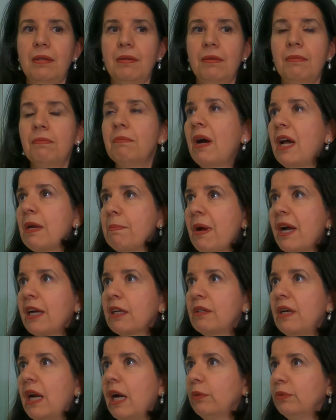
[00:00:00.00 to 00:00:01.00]
my
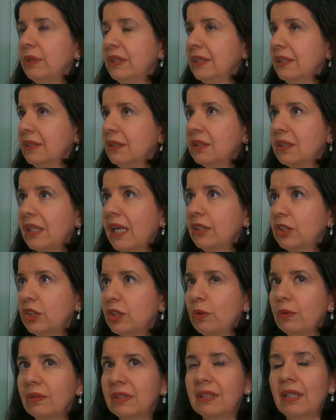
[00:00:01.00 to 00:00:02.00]
background is in
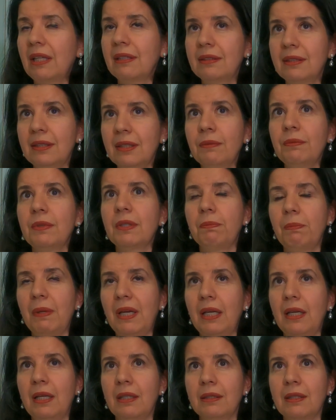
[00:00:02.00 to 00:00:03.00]
strategy consulting with
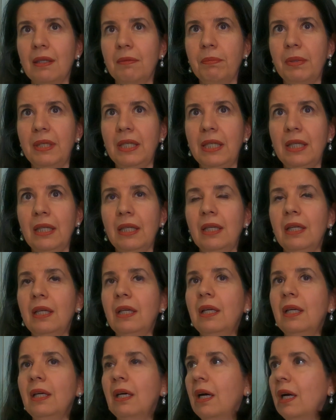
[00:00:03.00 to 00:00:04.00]
Bain & Company.
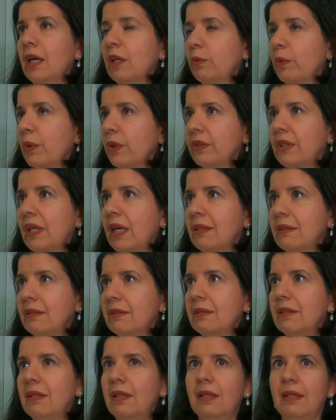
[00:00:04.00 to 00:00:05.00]
I worked
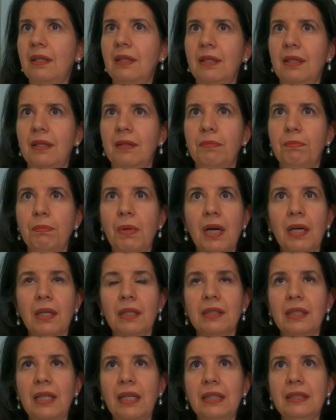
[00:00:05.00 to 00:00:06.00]
at
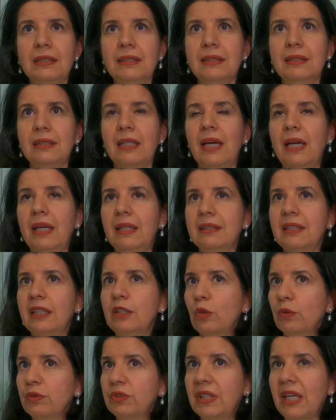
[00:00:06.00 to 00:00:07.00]
Barclays as
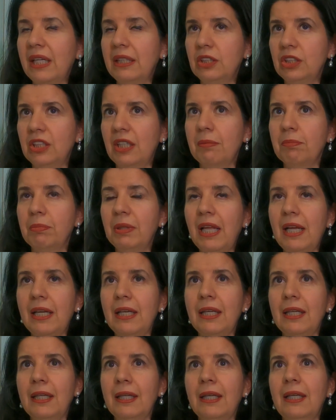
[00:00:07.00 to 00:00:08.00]
head of strategy and
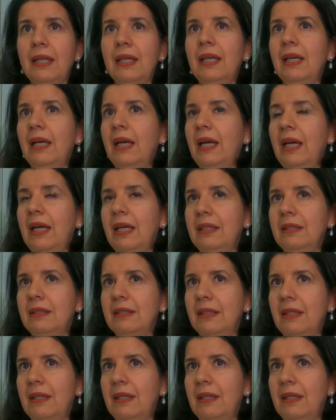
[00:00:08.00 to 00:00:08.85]
planning. And